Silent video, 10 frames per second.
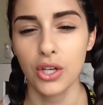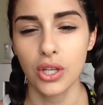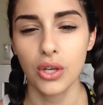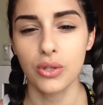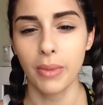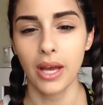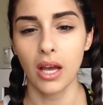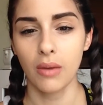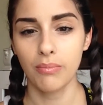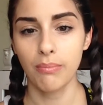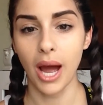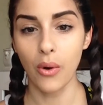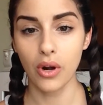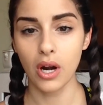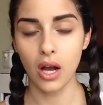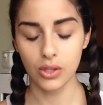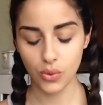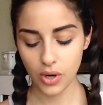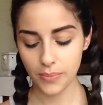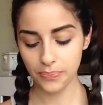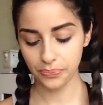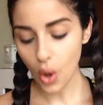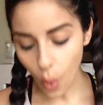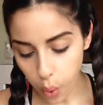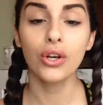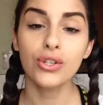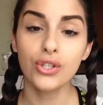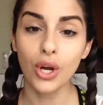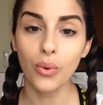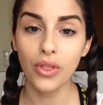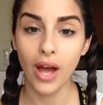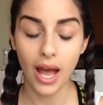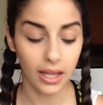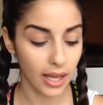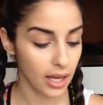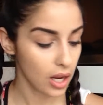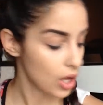actually use my powder contour. You're going to start with a highlight.